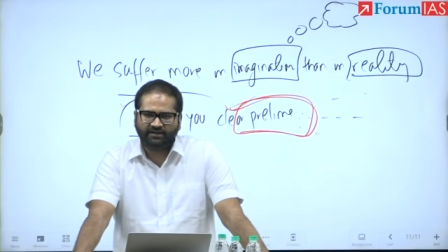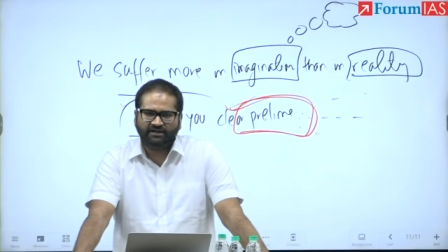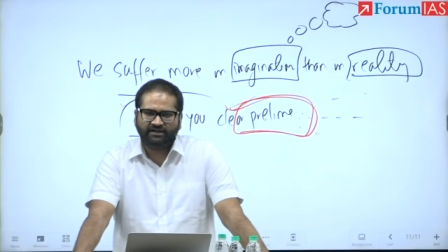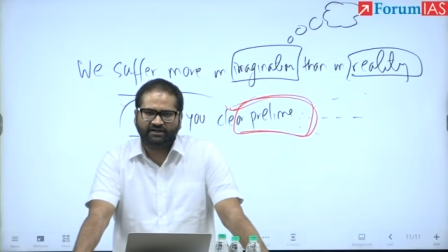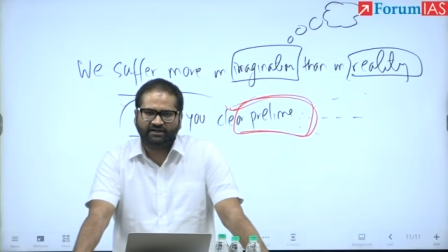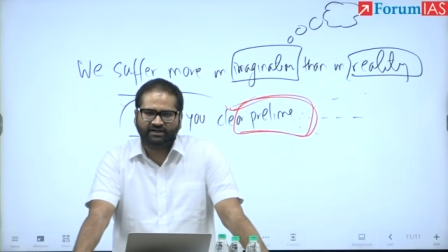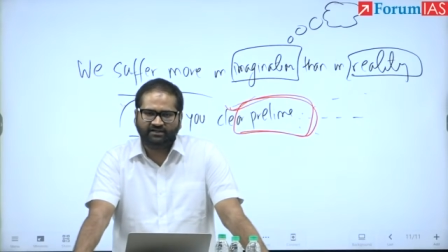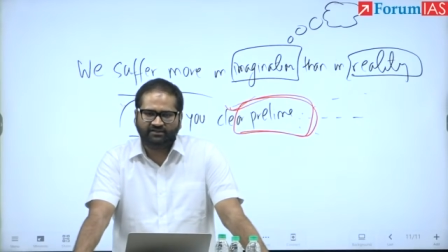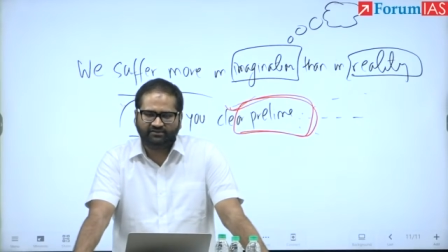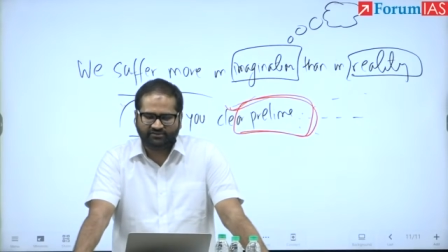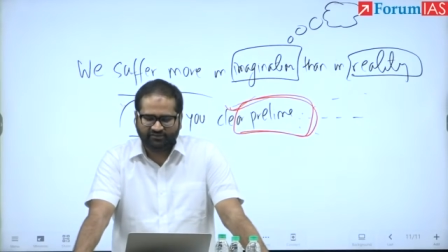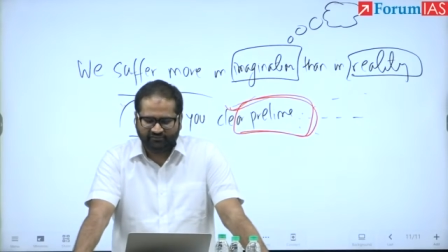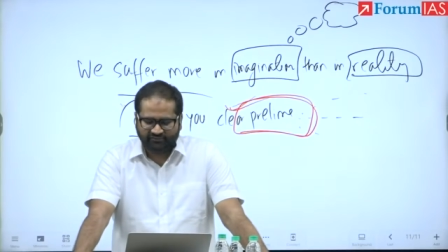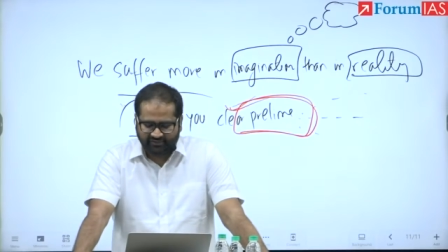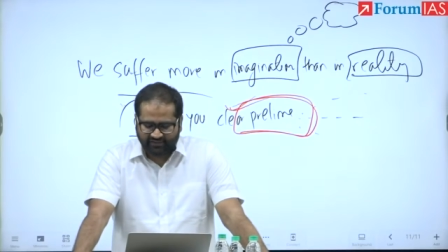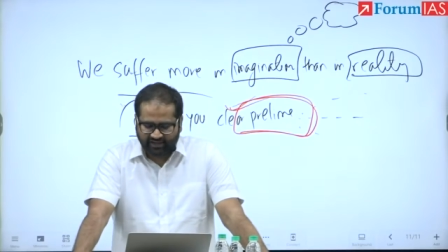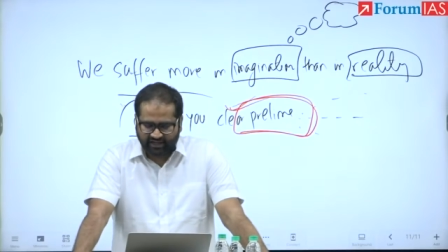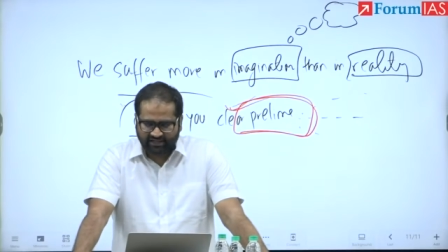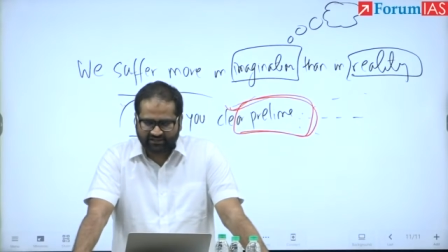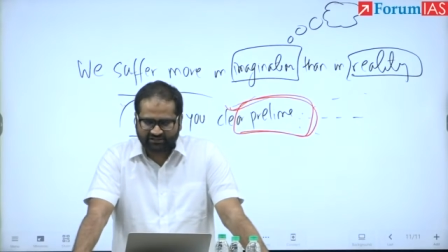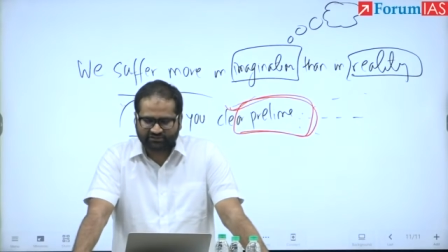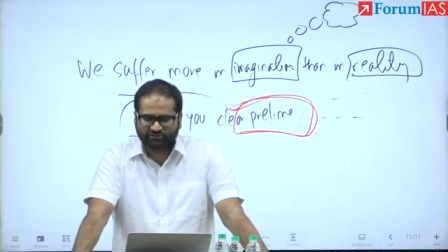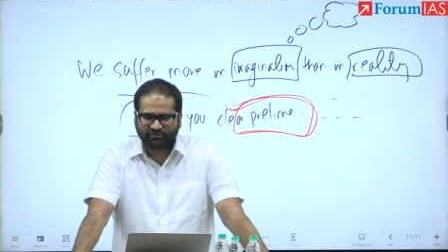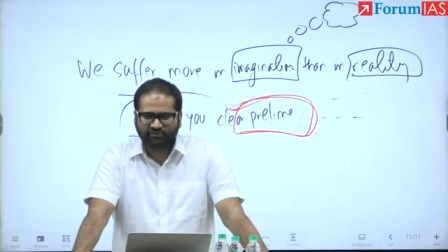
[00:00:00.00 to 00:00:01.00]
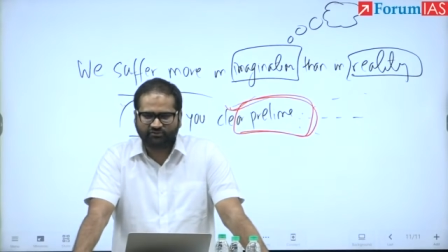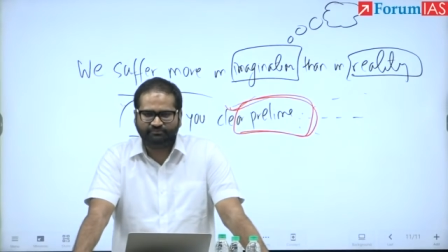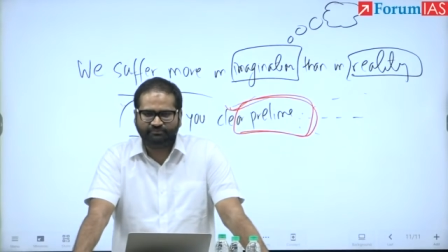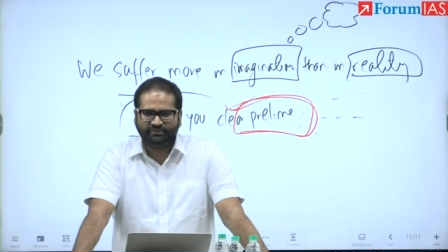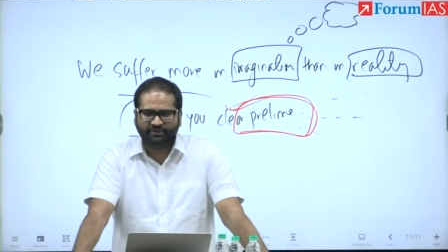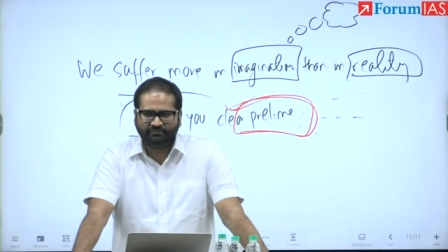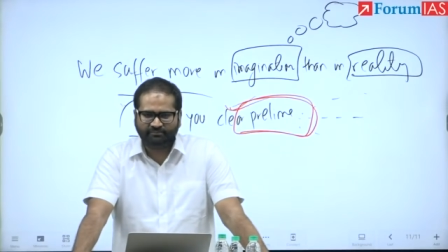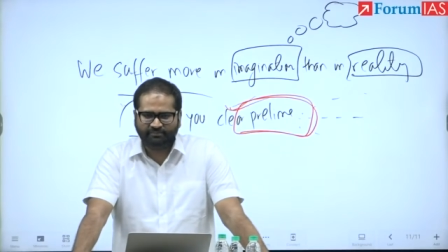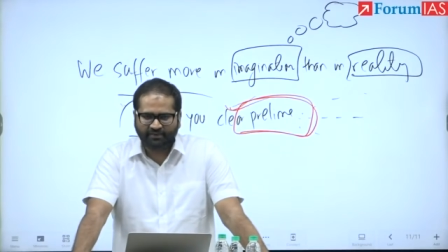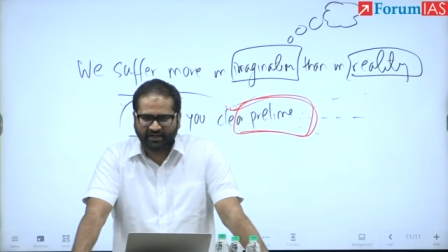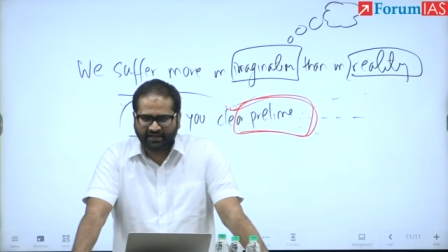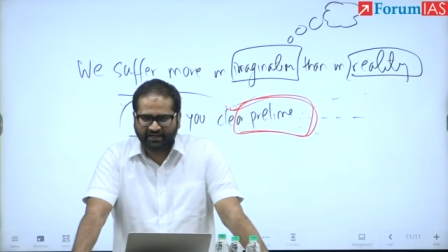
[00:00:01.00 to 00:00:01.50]
intensive task of
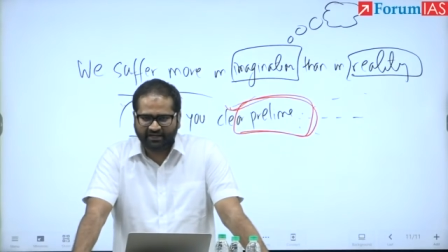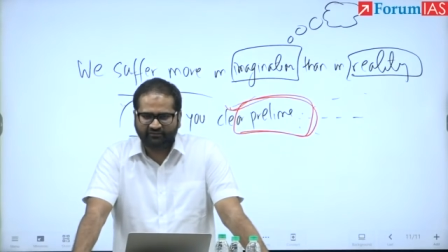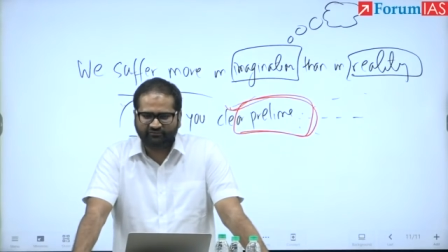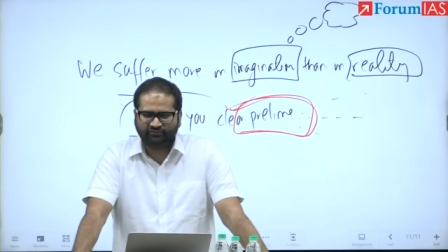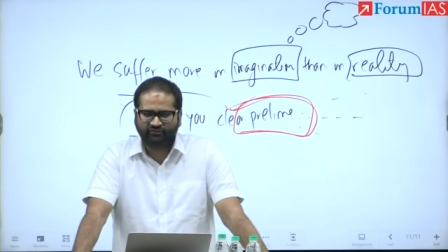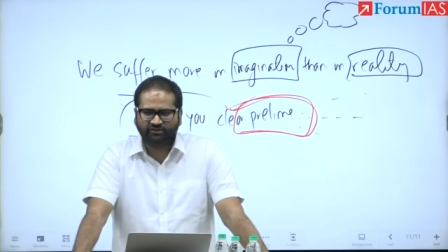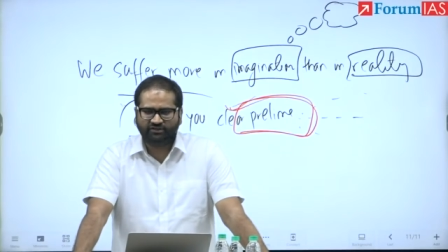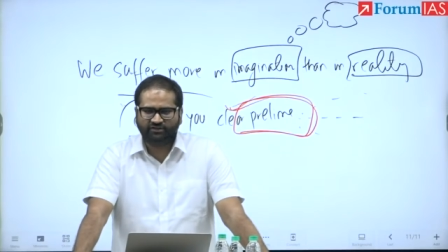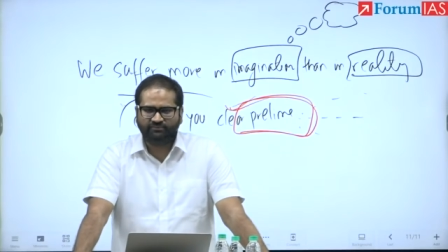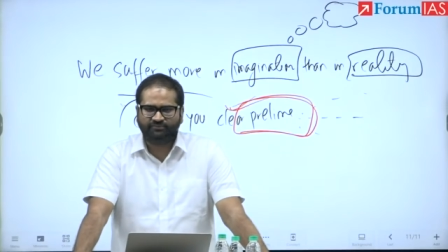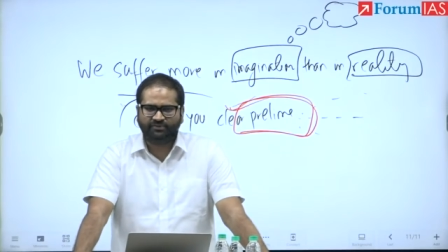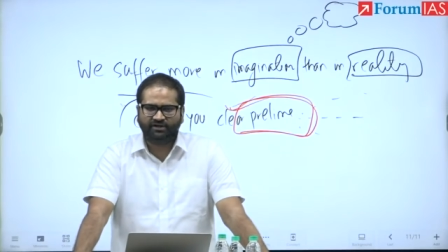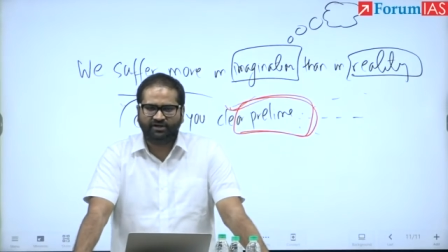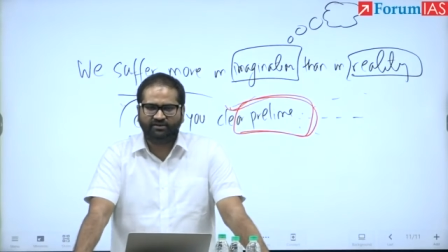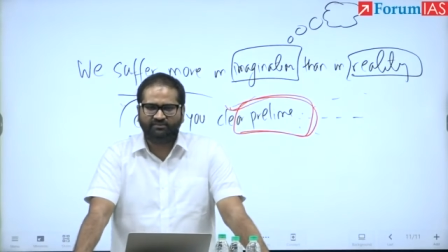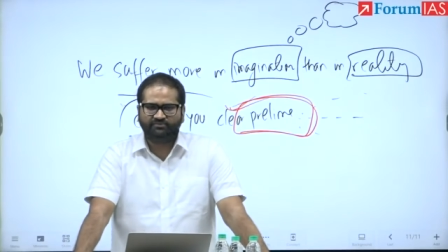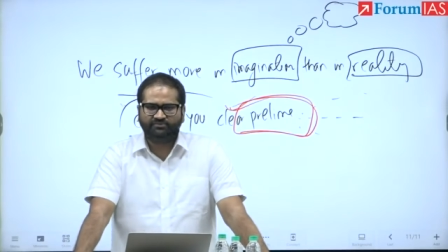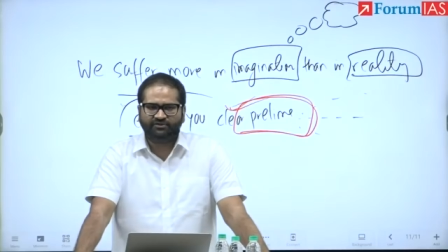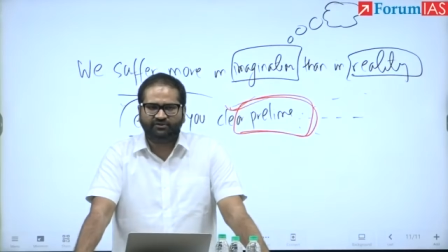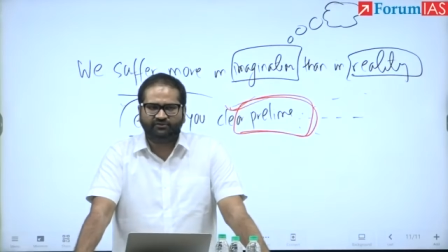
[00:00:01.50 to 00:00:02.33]
preparing for the prelims